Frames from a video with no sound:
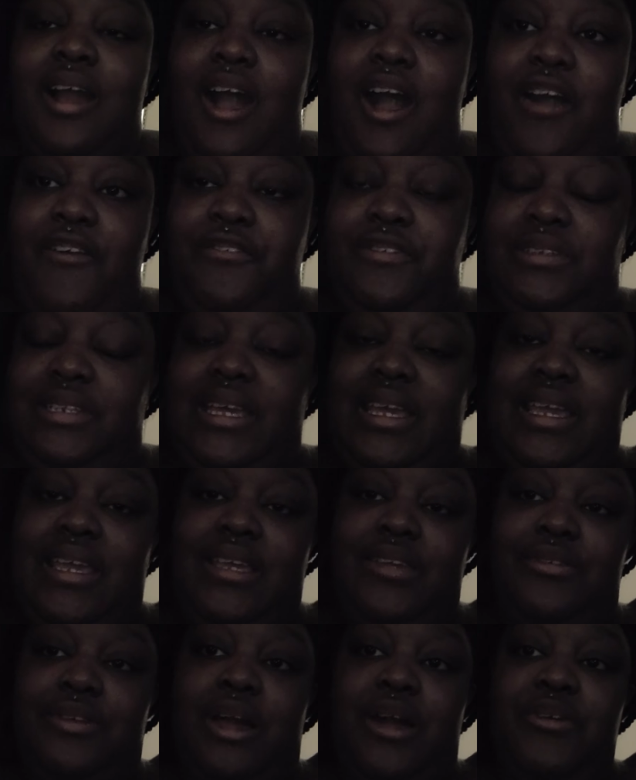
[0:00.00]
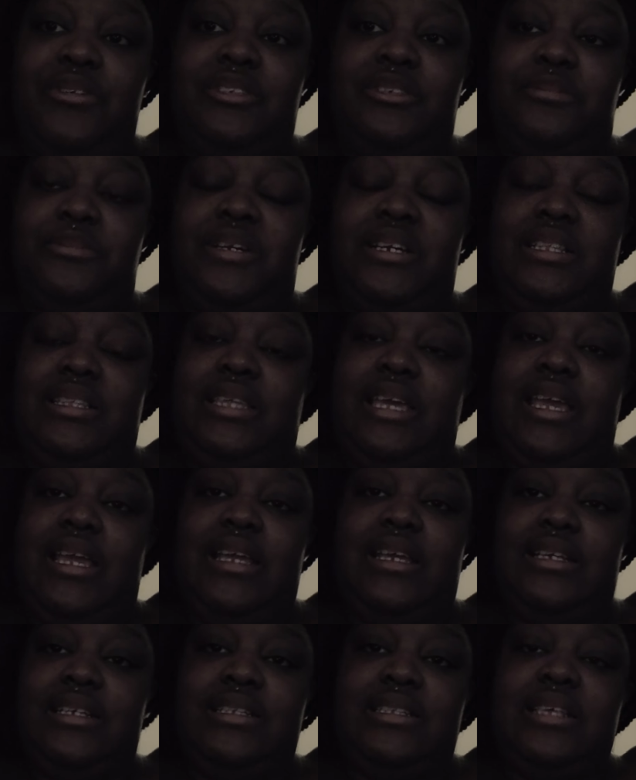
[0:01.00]
Hopefully, you know, some good
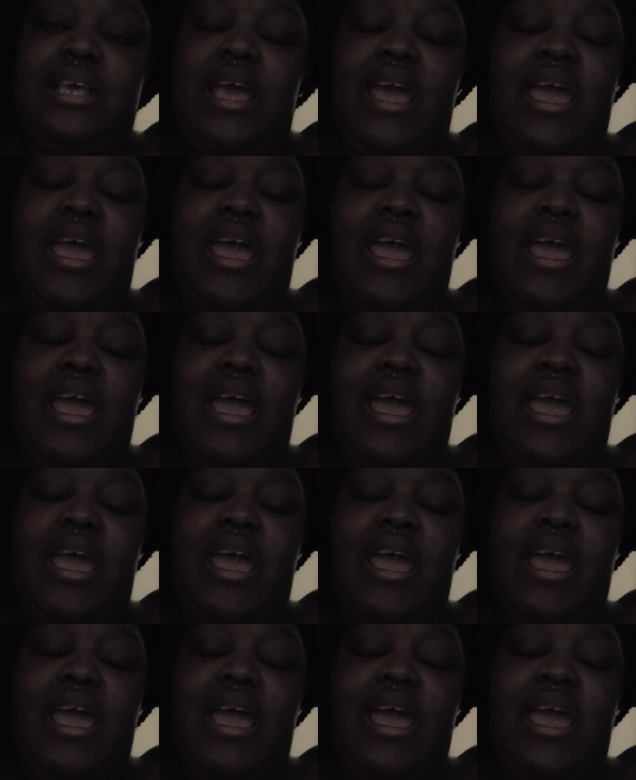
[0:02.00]
things